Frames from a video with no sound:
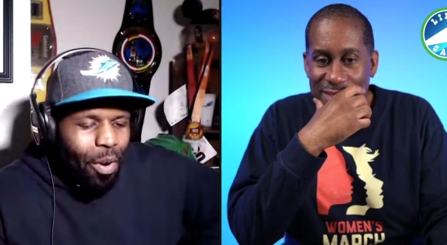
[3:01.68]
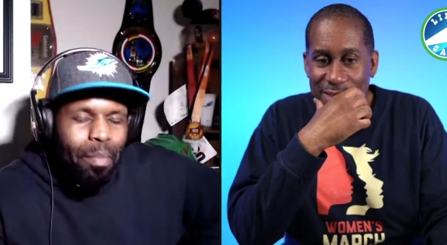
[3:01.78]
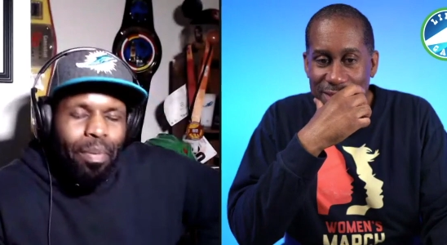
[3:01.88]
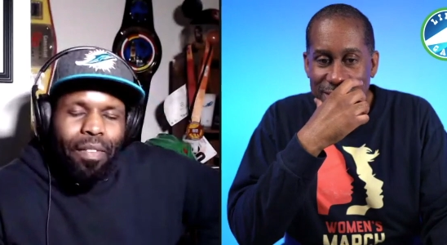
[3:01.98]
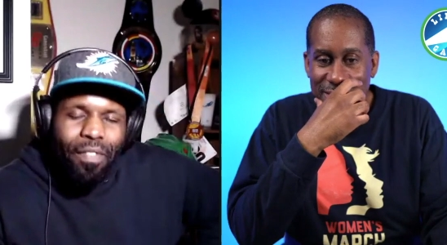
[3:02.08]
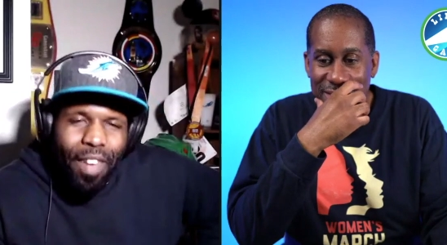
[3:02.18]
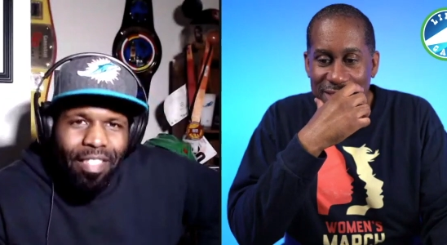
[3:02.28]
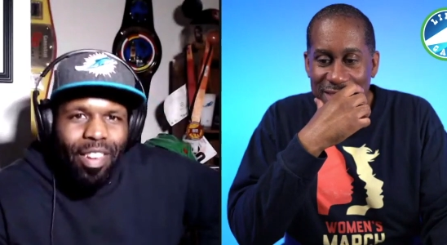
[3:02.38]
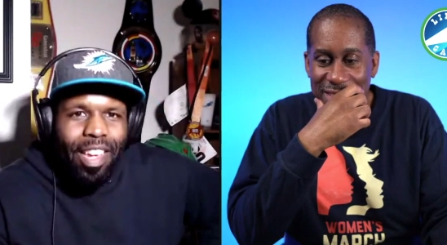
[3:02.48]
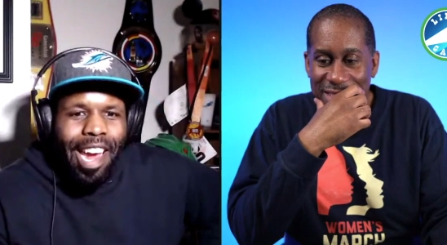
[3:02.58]
Speaker 1: Professor
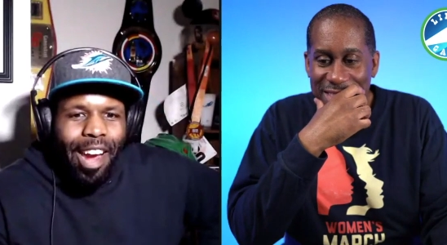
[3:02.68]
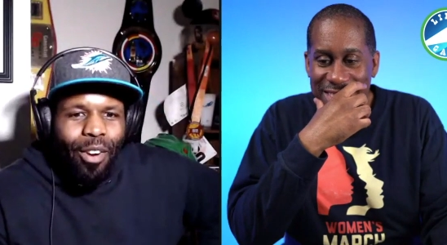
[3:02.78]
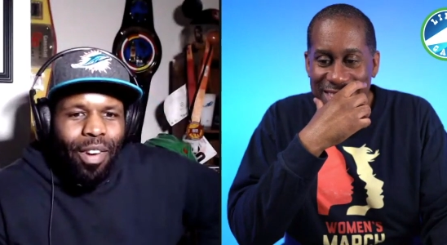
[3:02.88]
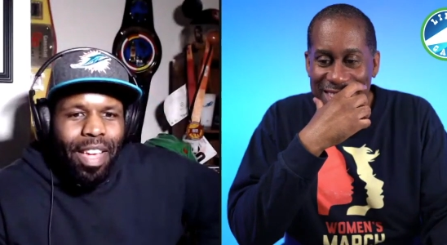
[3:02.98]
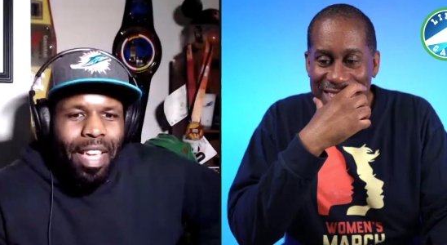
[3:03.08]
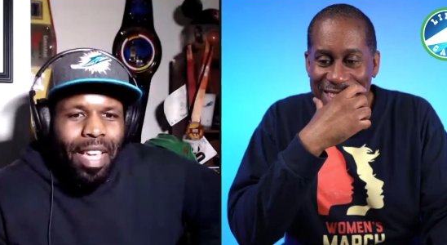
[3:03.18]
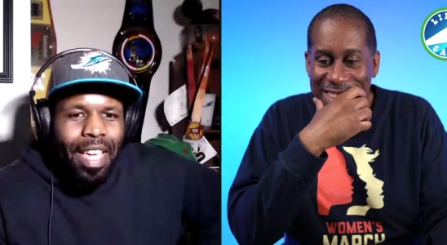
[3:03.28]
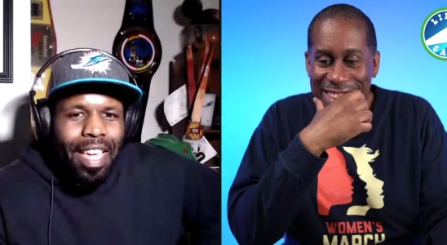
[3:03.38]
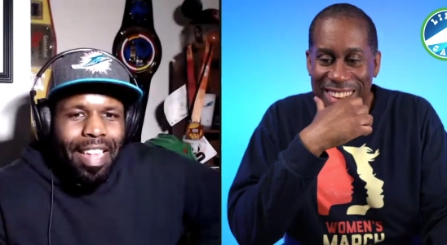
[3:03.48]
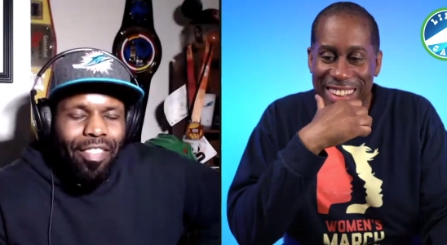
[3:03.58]
Carey,
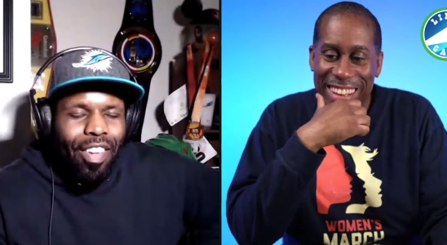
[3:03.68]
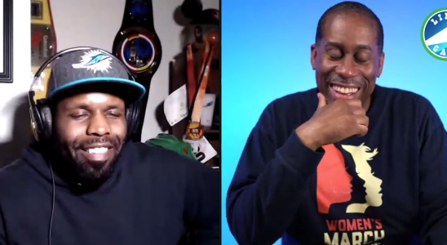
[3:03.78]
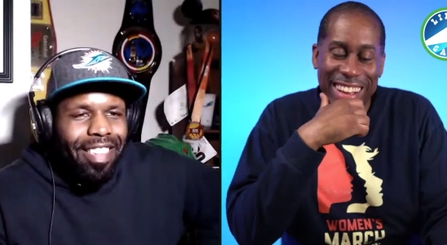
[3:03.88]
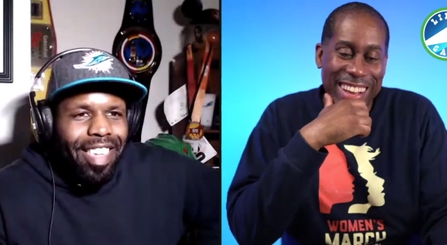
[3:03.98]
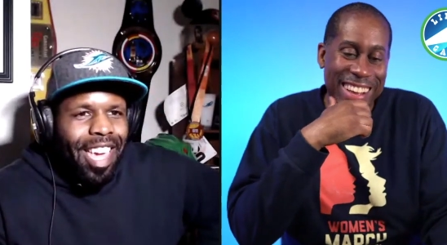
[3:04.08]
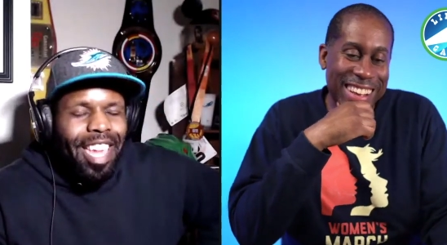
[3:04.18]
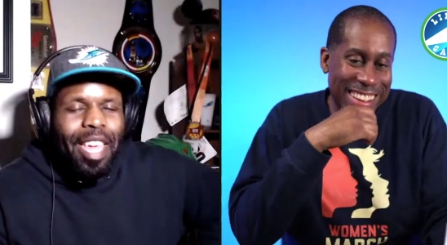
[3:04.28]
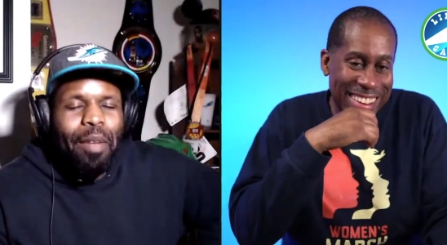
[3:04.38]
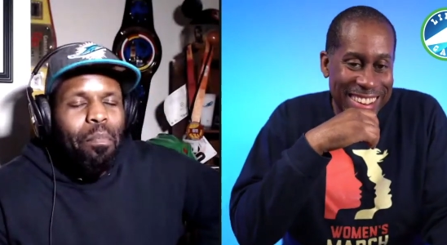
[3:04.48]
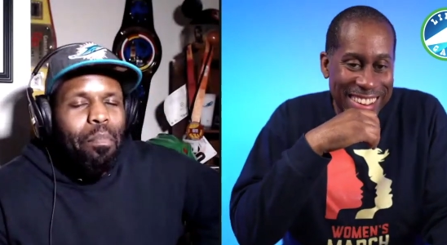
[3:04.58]
just
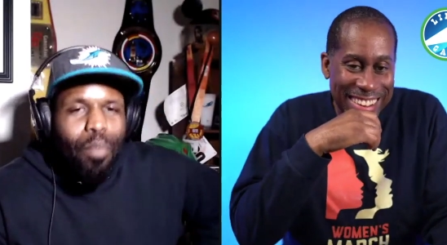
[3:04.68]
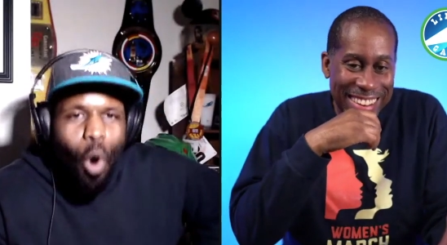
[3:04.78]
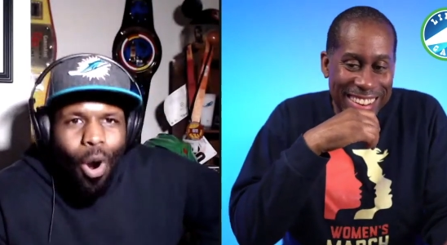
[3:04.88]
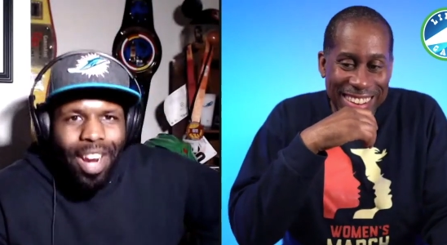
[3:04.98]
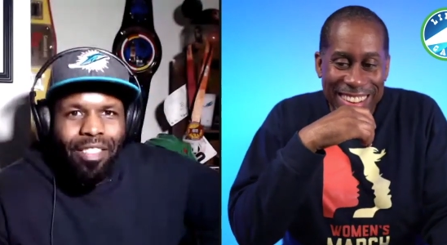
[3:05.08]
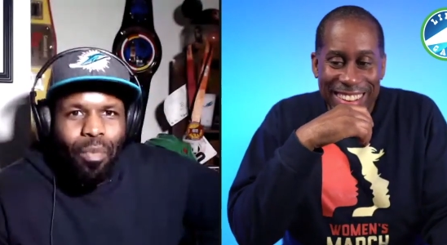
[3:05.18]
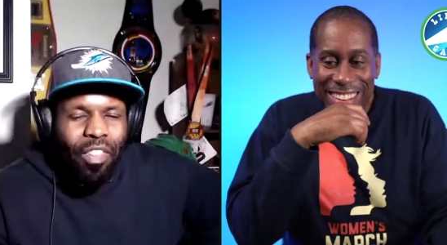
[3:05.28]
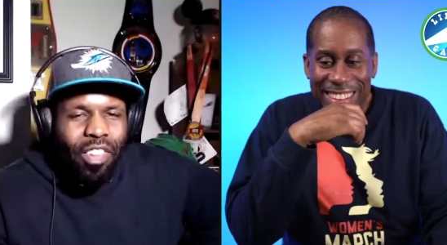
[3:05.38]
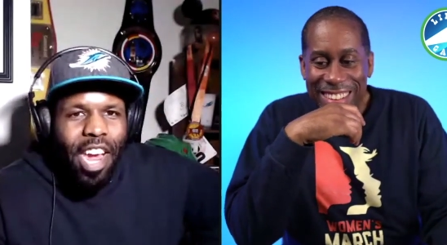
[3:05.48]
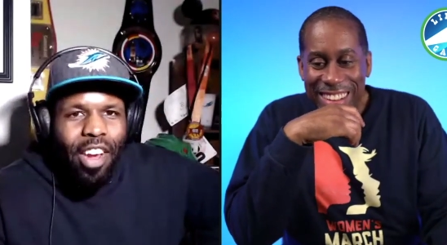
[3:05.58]
getting moist when
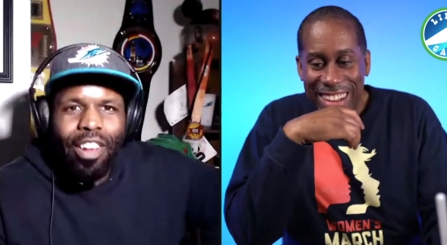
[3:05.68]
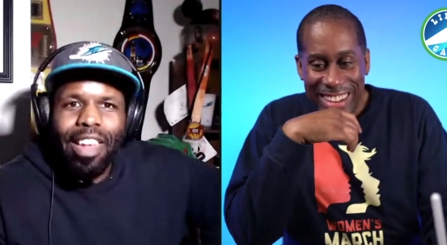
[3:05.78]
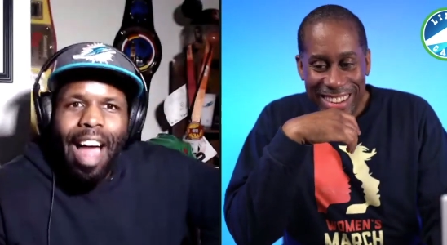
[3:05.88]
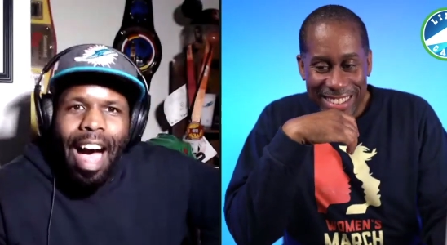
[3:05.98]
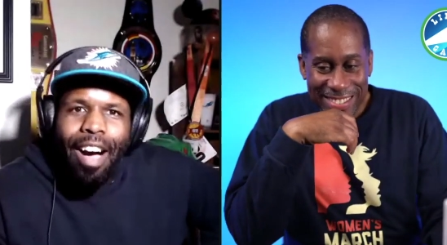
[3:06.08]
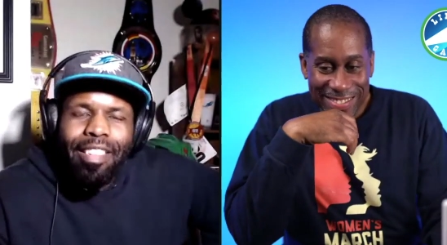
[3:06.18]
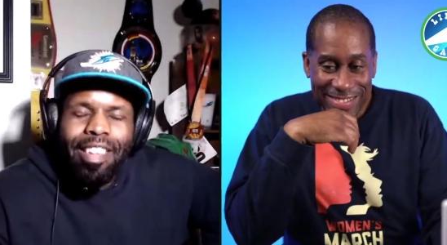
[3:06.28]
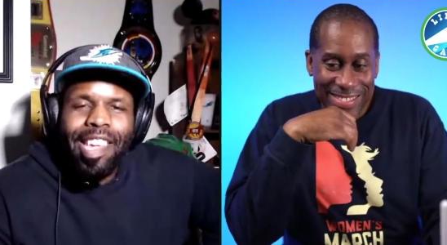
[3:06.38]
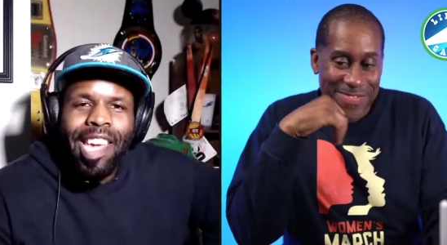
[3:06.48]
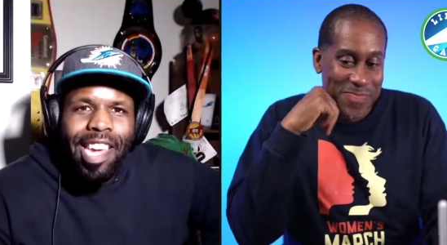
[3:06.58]
she hear locks and
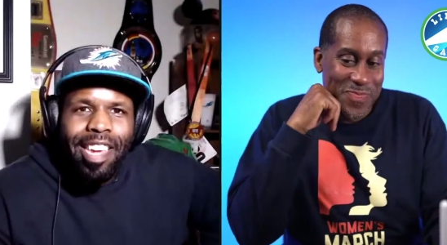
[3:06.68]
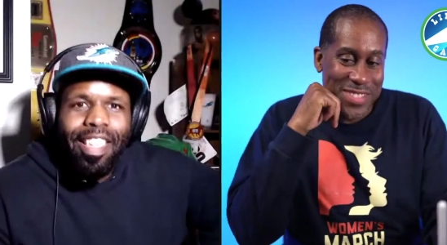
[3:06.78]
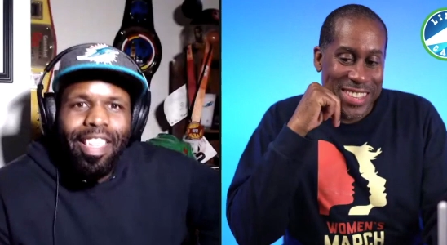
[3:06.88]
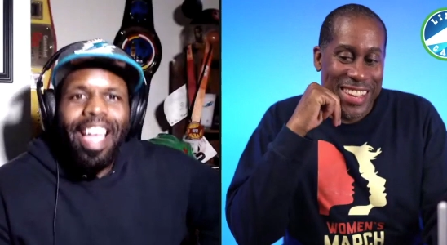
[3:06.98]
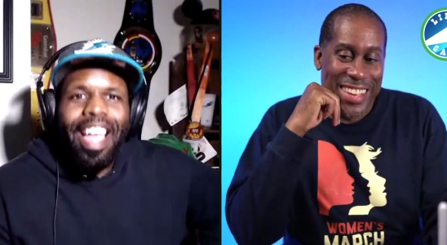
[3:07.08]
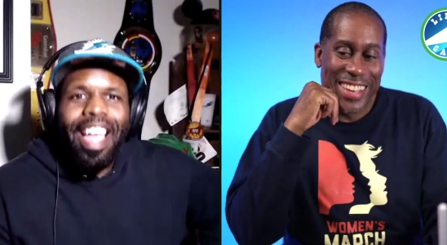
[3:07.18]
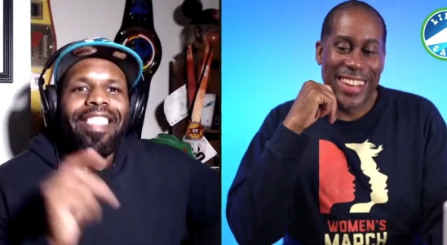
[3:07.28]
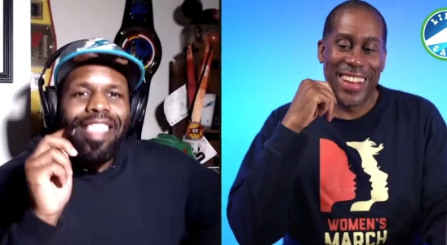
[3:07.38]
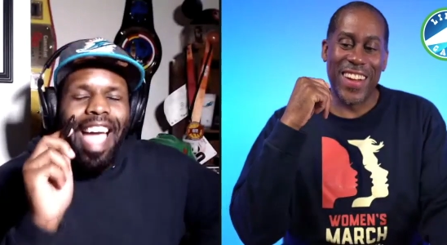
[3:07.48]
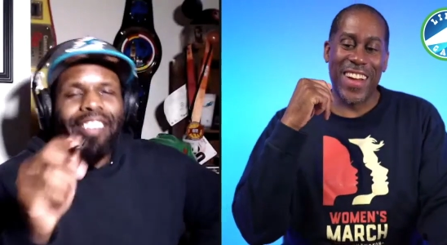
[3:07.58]
keys.
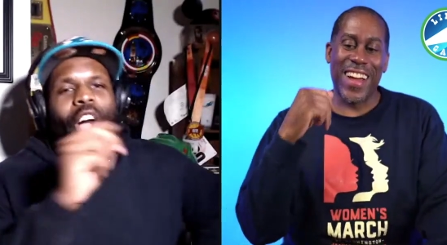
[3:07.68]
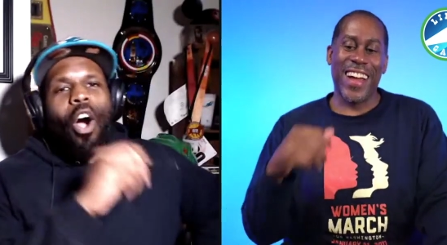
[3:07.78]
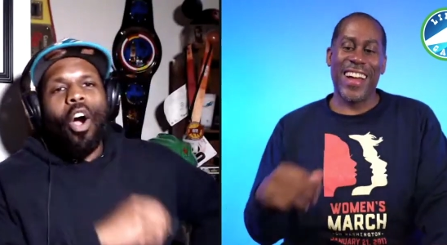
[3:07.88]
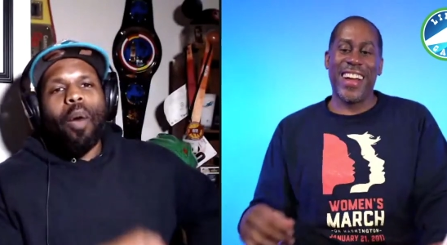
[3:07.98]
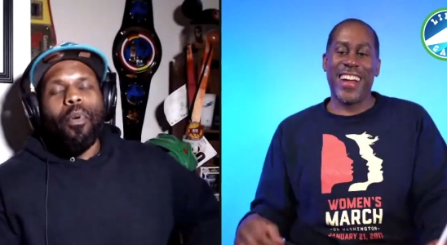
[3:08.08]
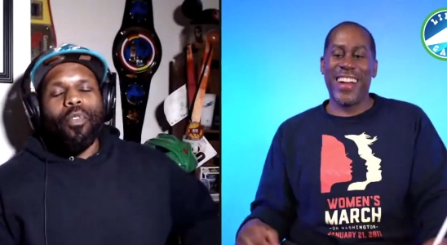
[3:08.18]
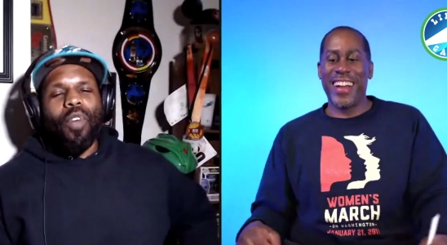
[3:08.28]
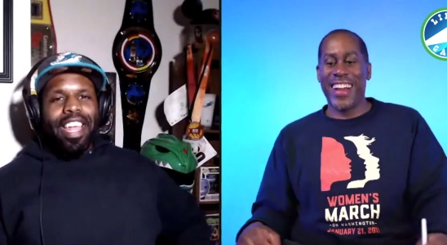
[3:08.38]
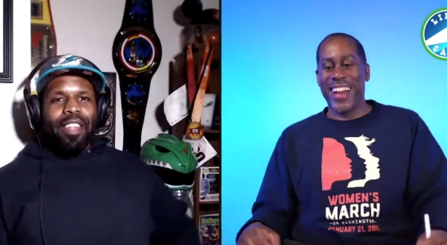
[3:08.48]
That's horrible writing.